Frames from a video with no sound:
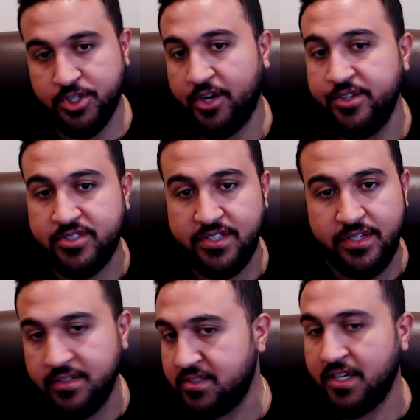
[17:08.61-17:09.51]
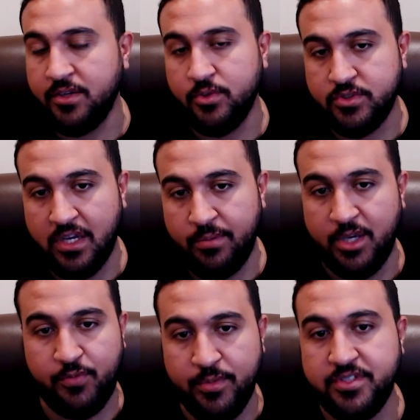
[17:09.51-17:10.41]
are you seeing signals coming
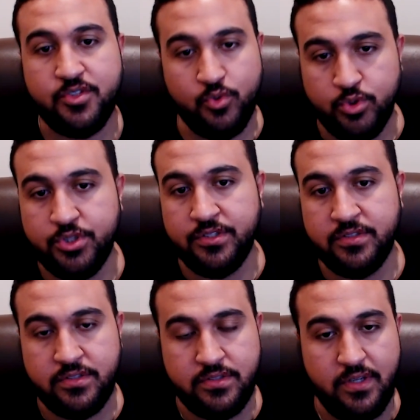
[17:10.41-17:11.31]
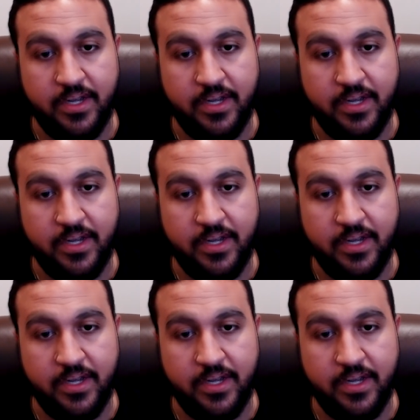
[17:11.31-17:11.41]
in from institutions and